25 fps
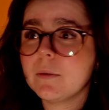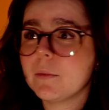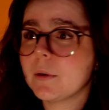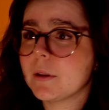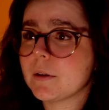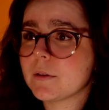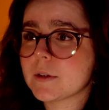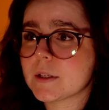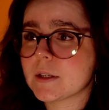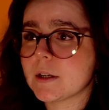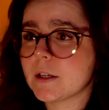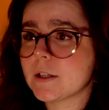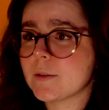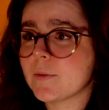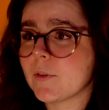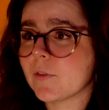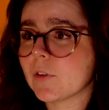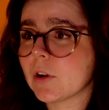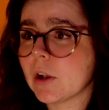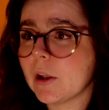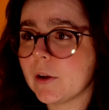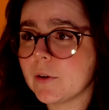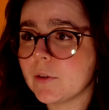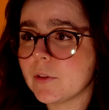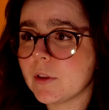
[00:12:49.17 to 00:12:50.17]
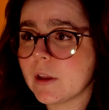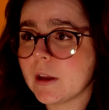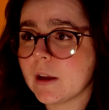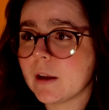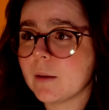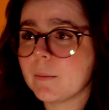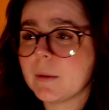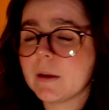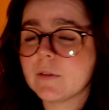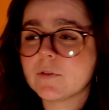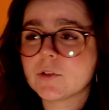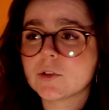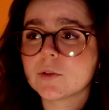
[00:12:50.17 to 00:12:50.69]
whether it's an item of clothing,
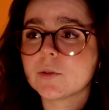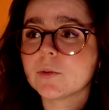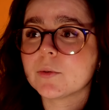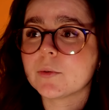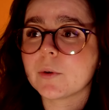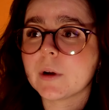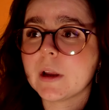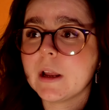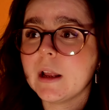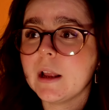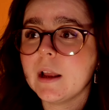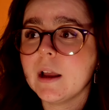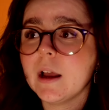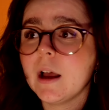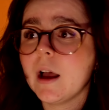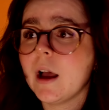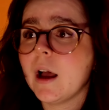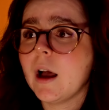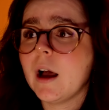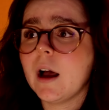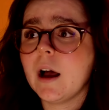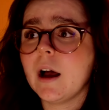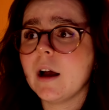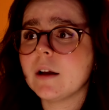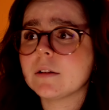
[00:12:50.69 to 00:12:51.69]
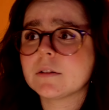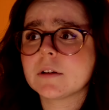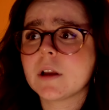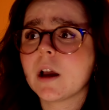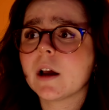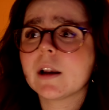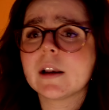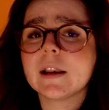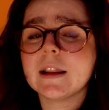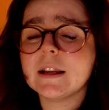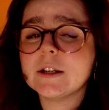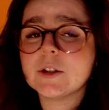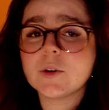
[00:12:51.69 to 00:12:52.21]
a bit of jewellery, a
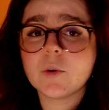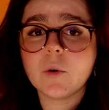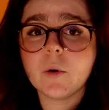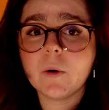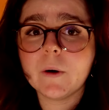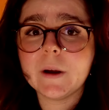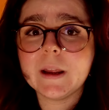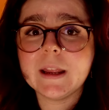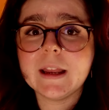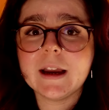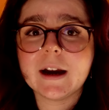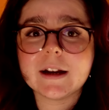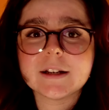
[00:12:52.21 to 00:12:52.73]
cuddly toy.